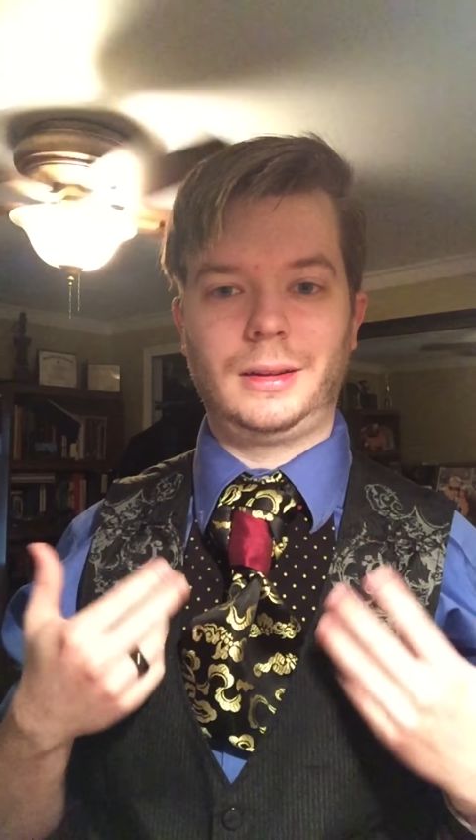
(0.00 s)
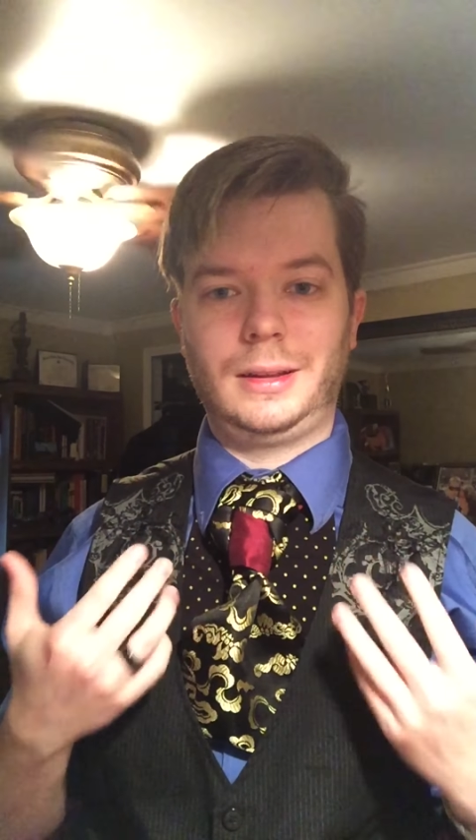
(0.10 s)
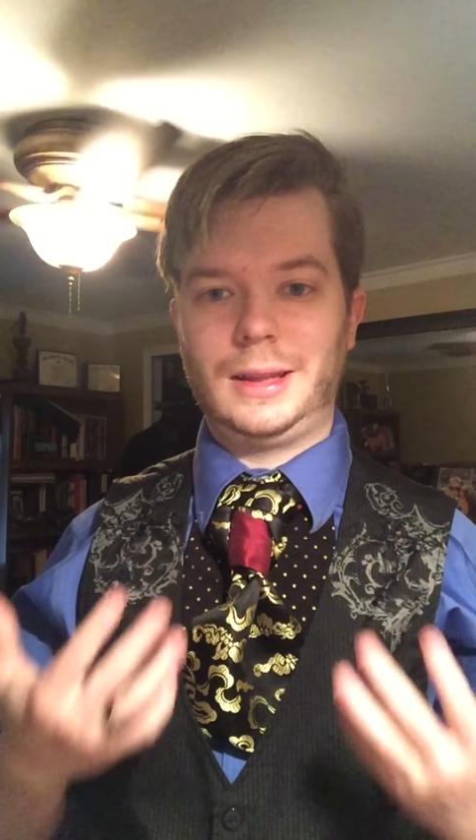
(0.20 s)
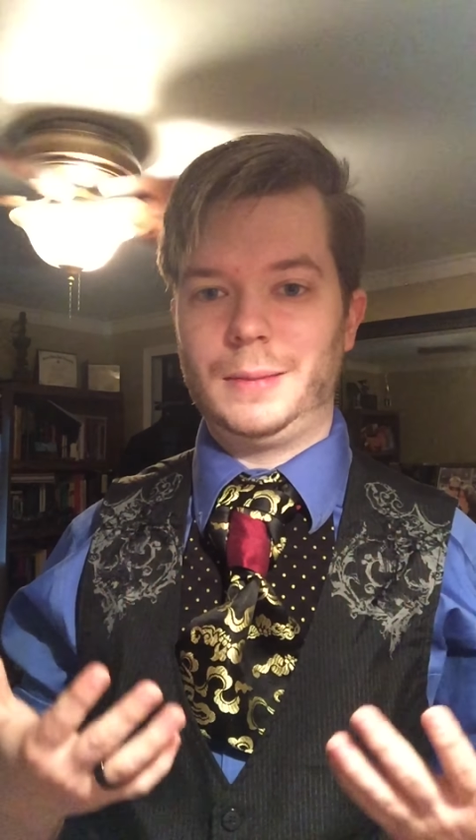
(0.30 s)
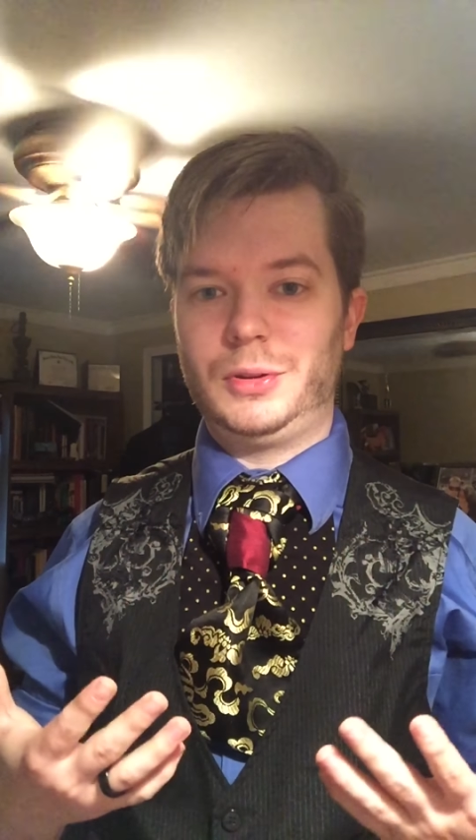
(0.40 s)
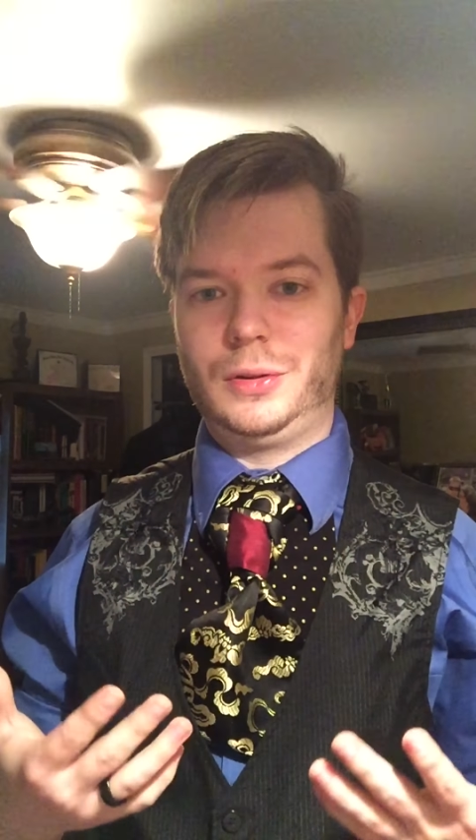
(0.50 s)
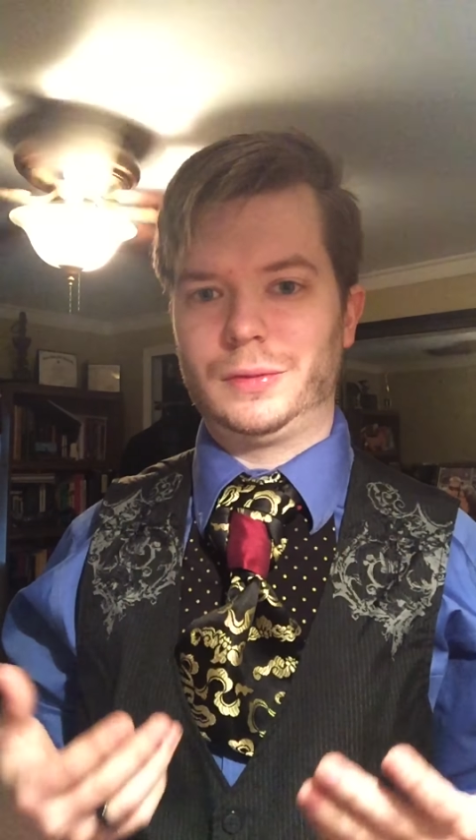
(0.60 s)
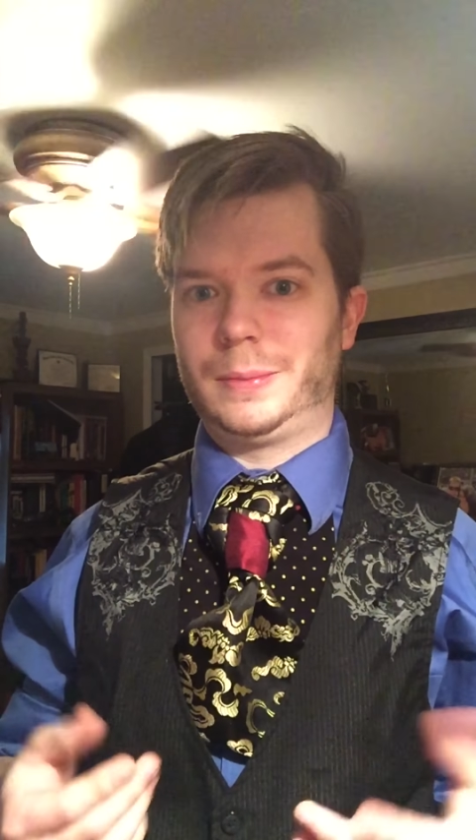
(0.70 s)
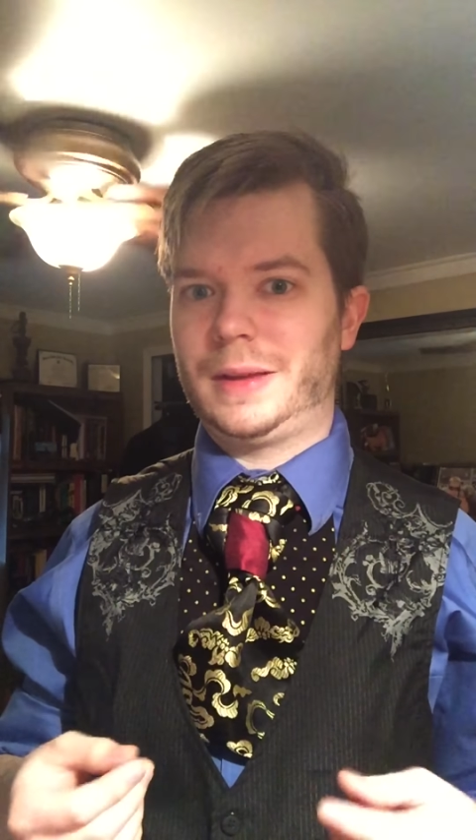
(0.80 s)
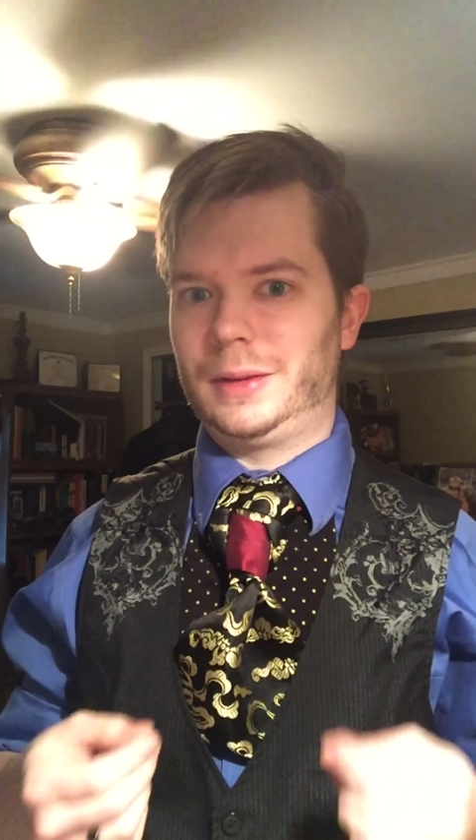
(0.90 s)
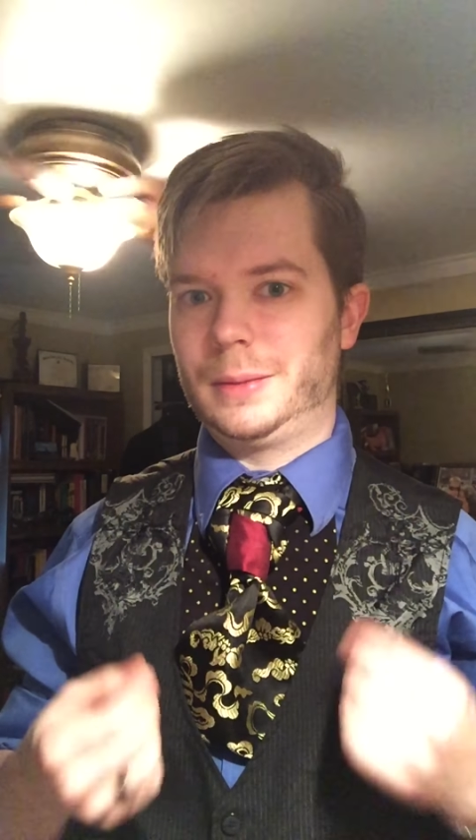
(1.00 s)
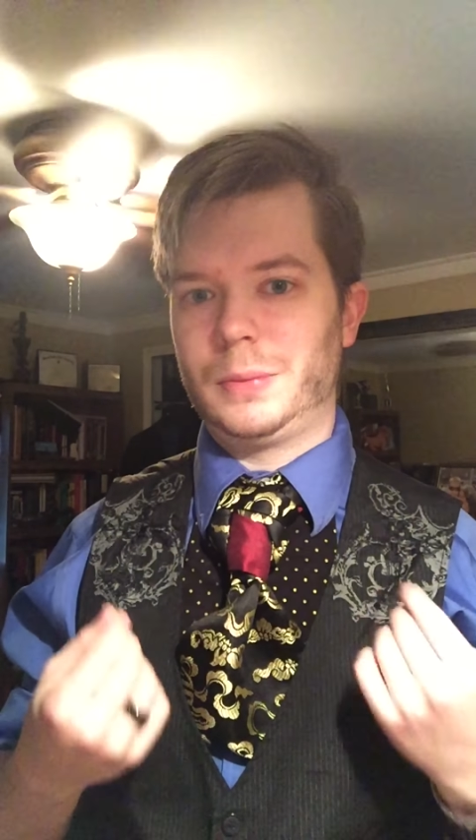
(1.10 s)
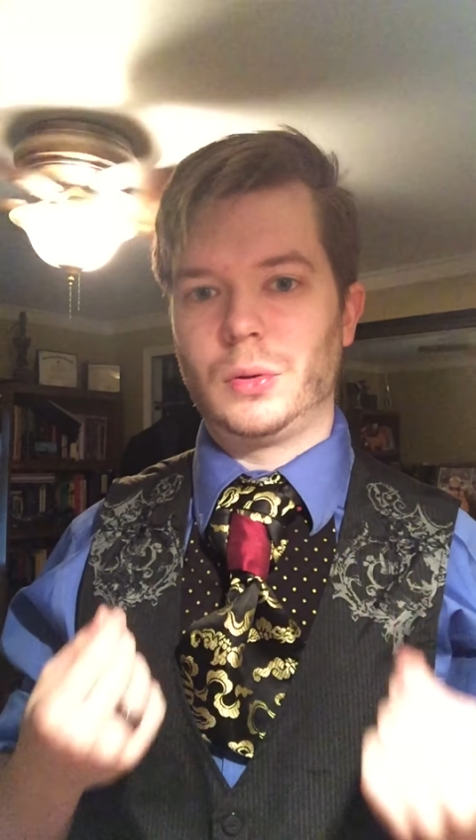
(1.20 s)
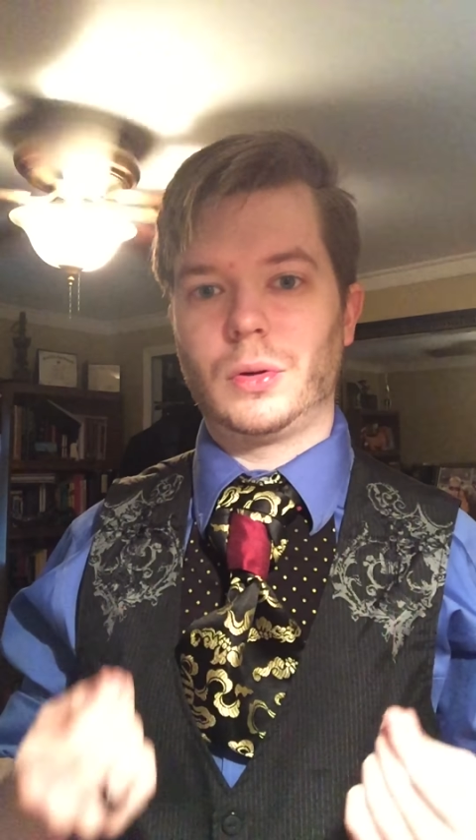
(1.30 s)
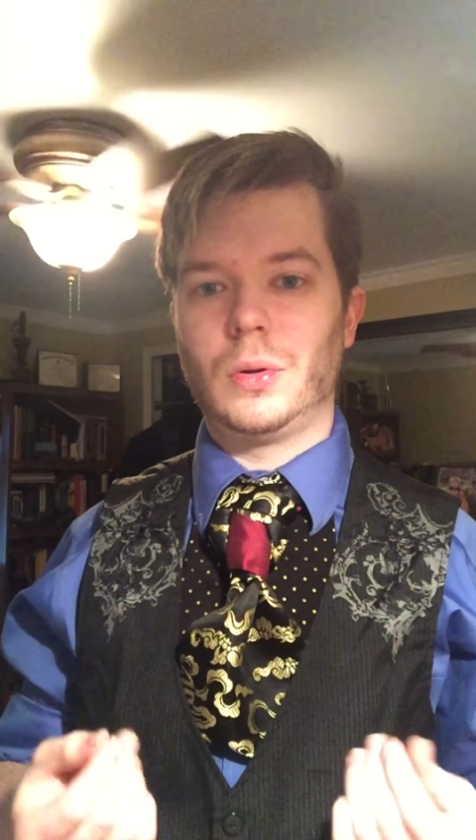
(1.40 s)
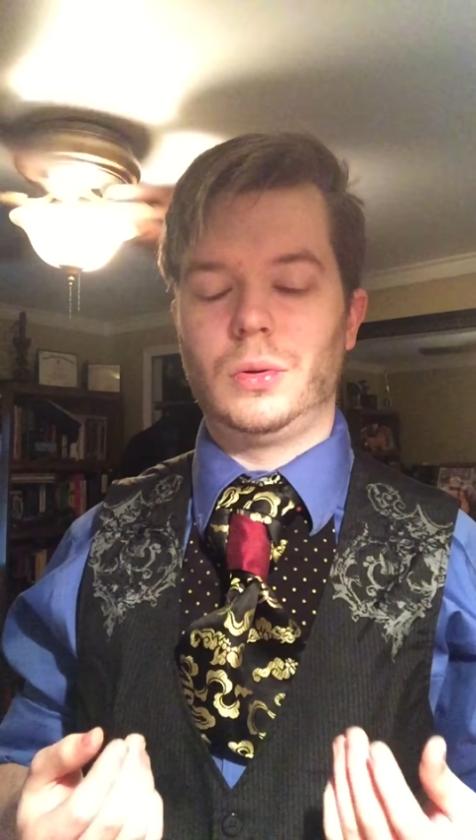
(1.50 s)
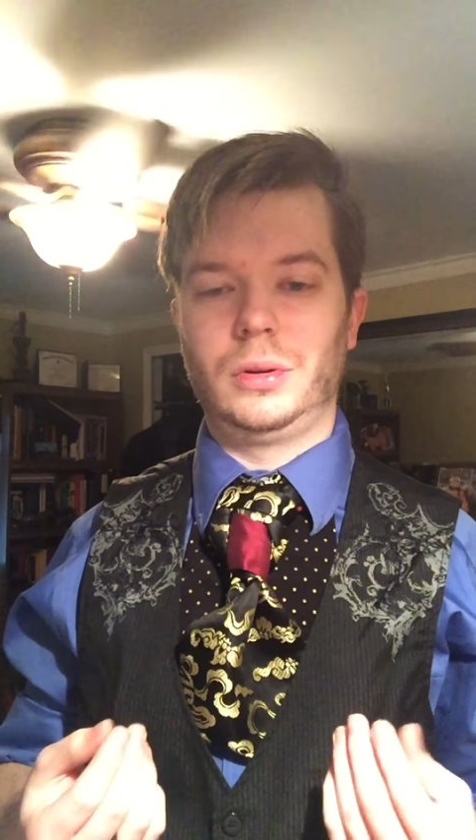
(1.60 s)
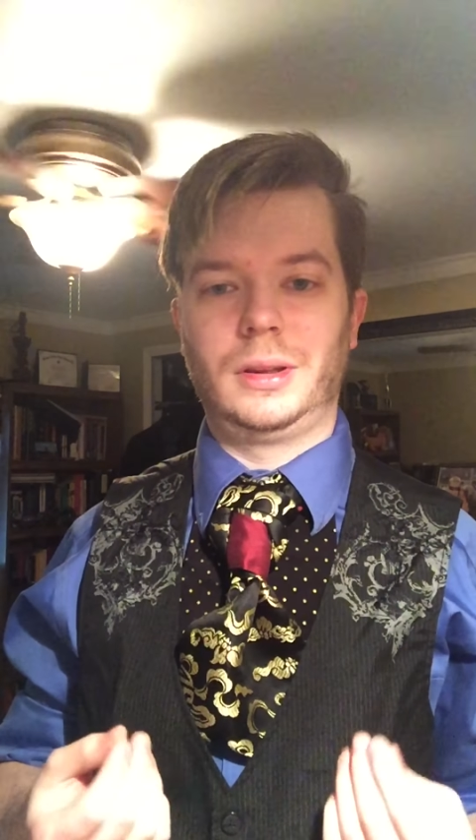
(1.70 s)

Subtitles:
keeps you from having to poke holes